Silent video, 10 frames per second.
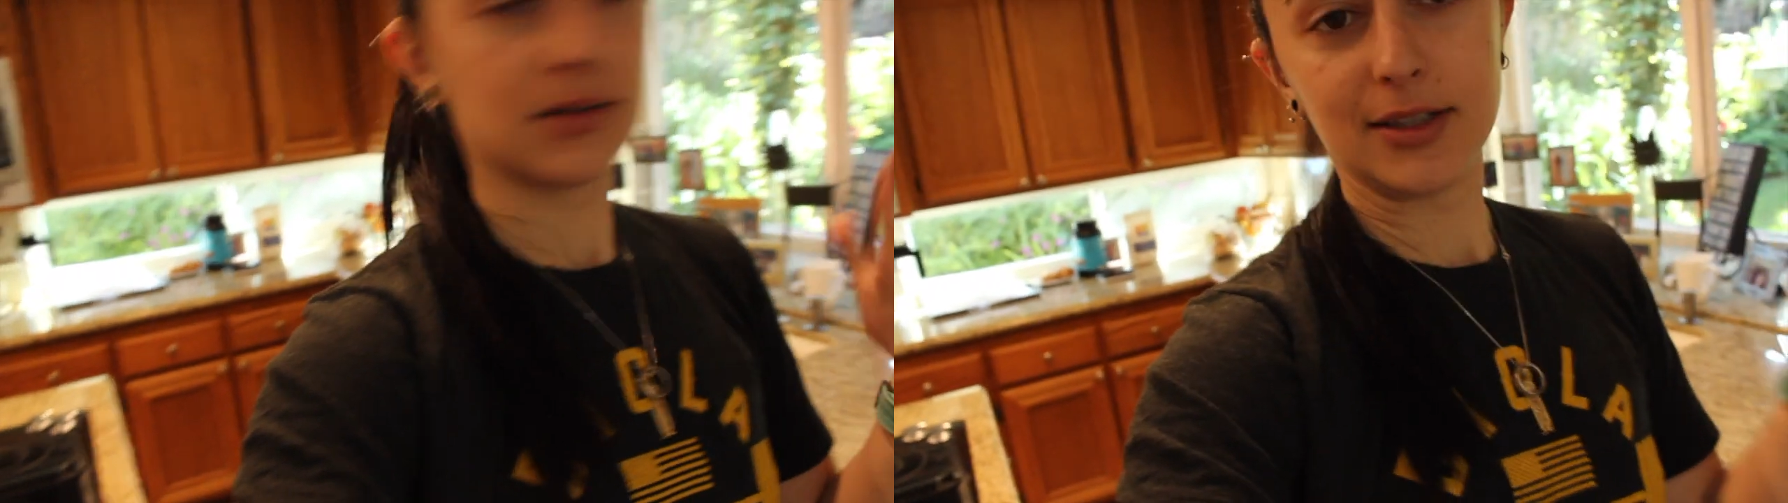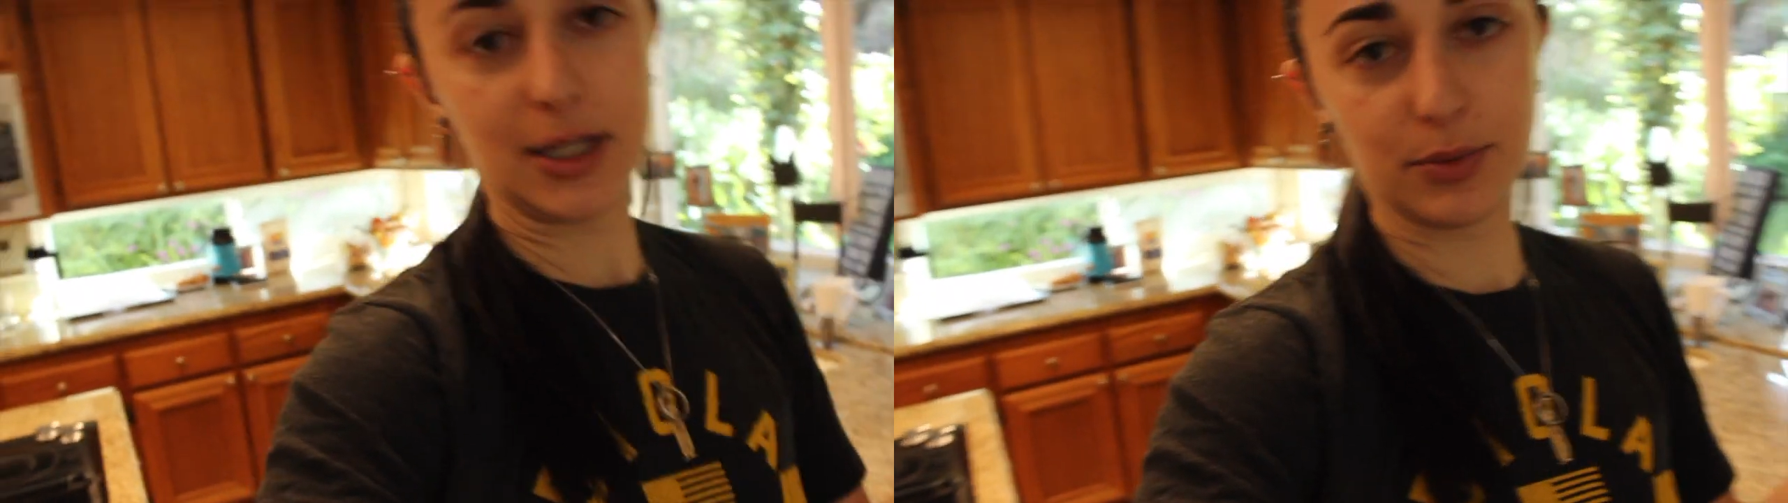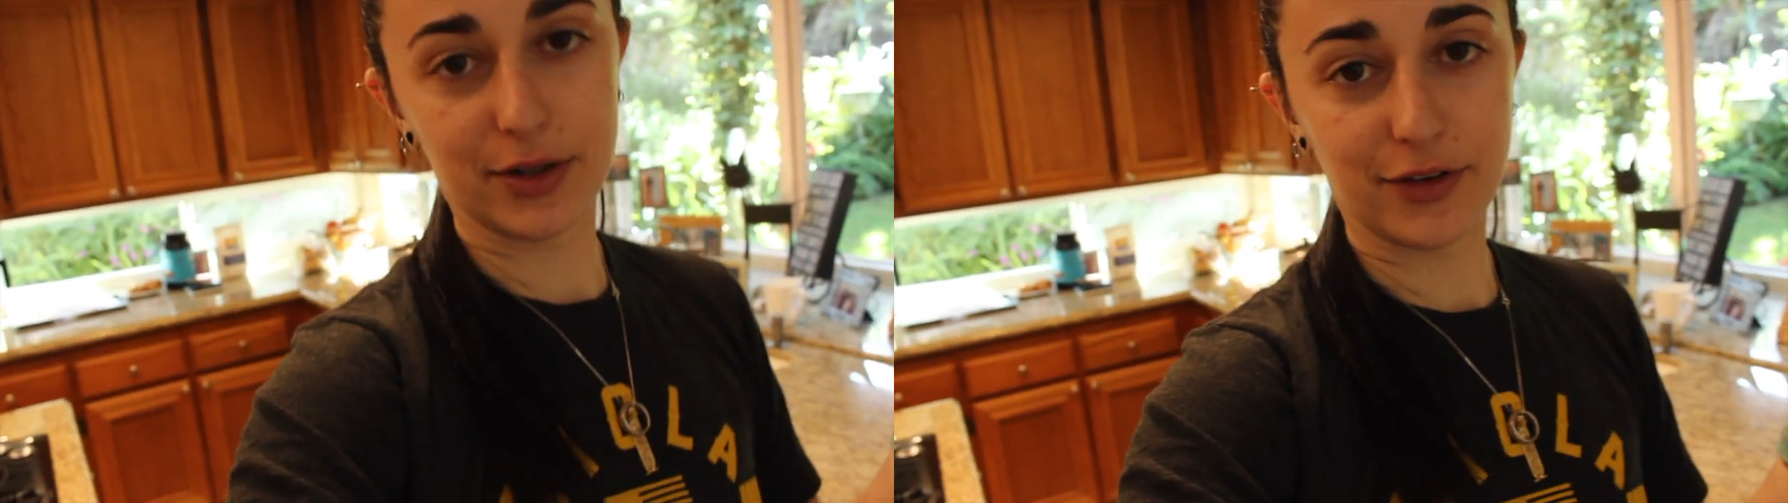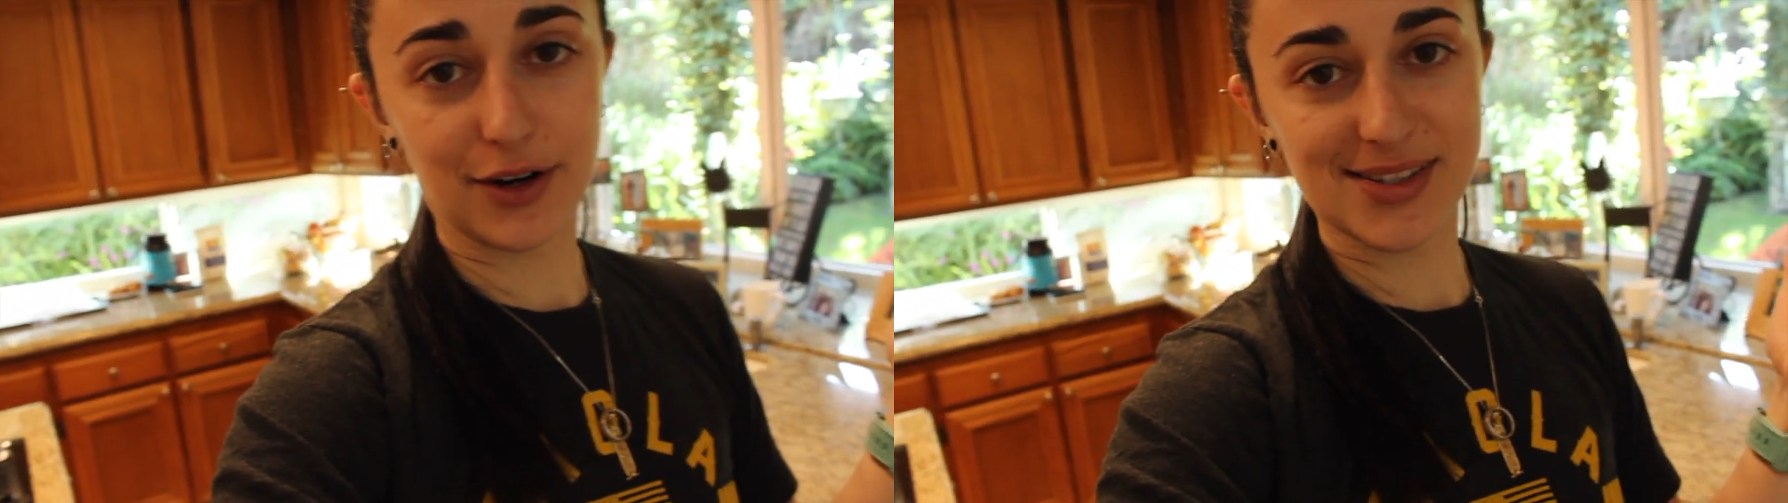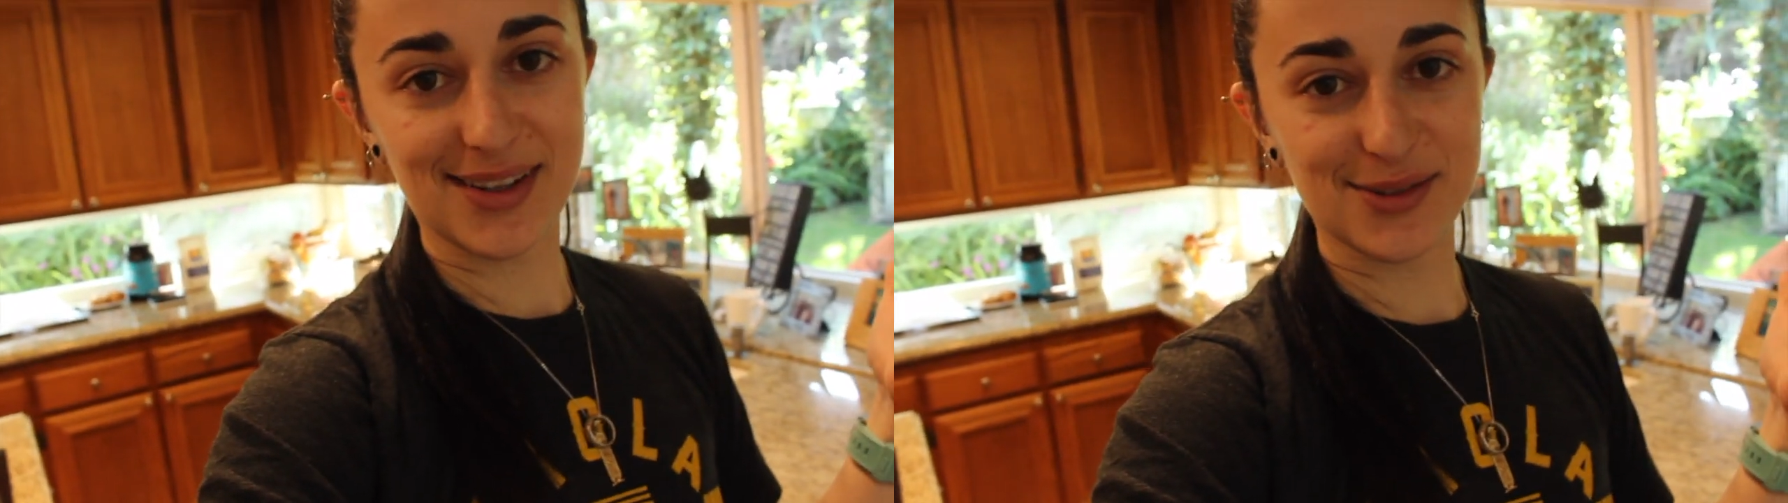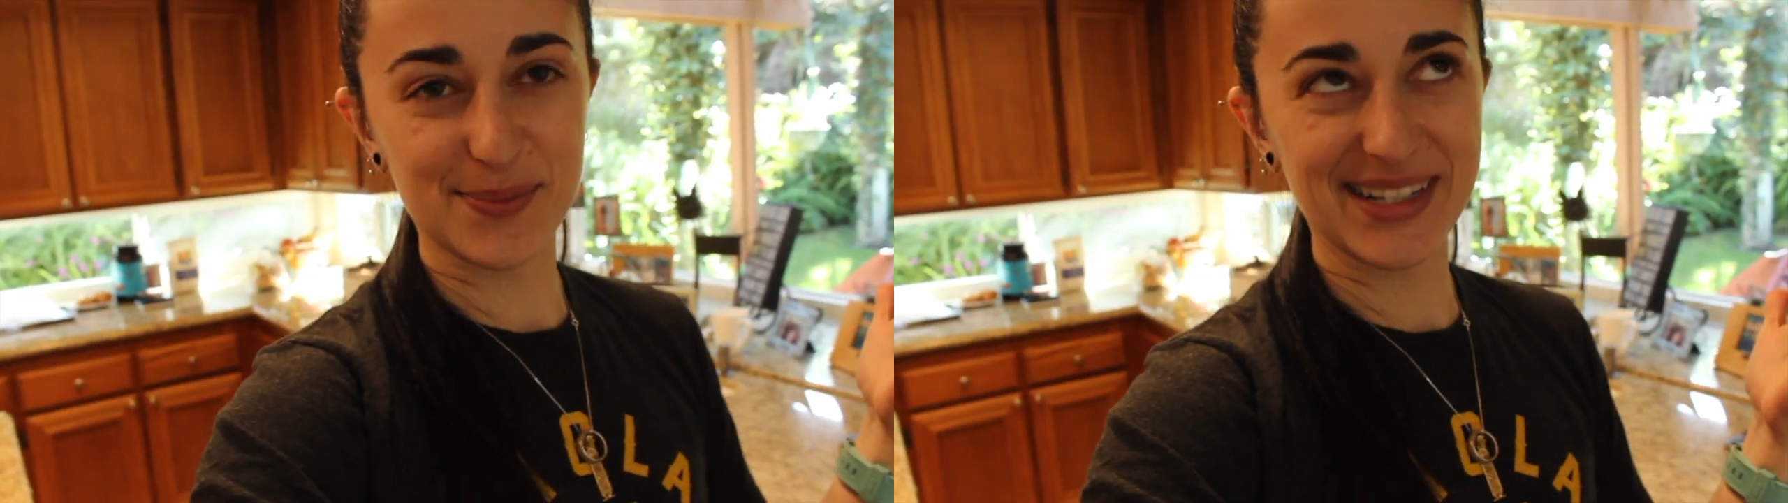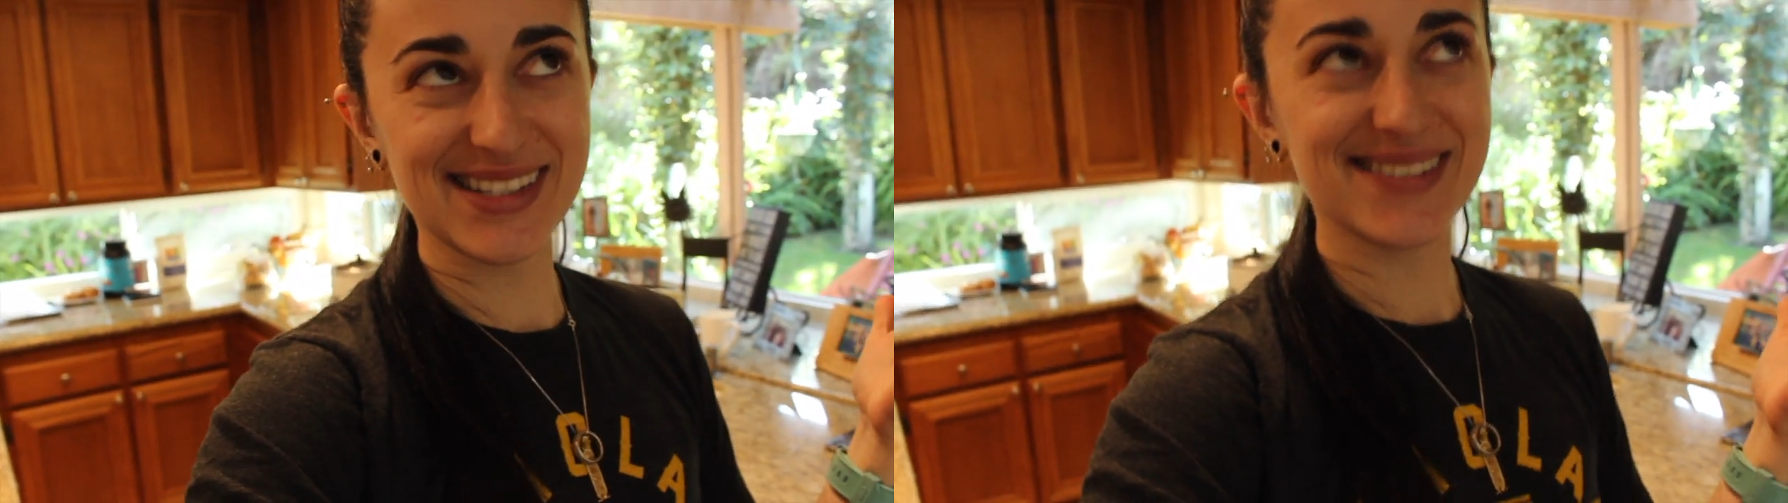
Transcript: keep one for ourselves because